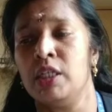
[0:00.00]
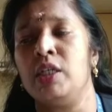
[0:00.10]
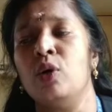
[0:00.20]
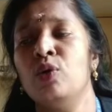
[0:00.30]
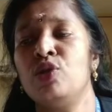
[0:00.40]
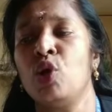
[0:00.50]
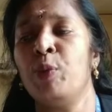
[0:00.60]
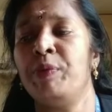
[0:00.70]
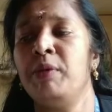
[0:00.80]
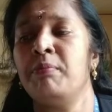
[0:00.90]
Doors
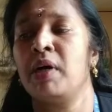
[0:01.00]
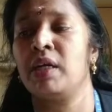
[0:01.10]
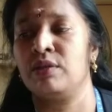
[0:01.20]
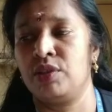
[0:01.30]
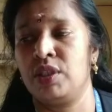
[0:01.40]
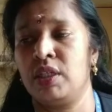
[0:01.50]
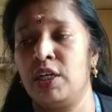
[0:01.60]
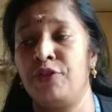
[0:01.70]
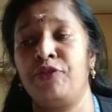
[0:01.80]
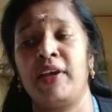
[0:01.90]
open mouthed,
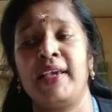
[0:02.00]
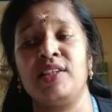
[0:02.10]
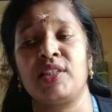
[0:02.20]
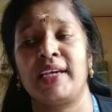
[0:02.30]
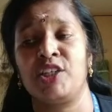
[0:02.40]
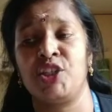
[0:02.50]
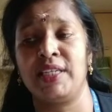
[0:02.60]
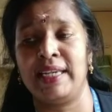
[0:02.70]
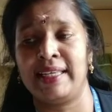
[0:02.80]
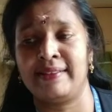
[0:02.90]
her face
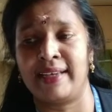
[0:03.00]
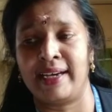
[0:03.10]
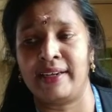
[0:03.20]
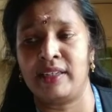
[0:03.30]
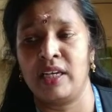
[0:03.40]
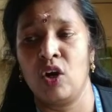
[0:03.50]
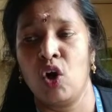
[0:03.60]
ashen like that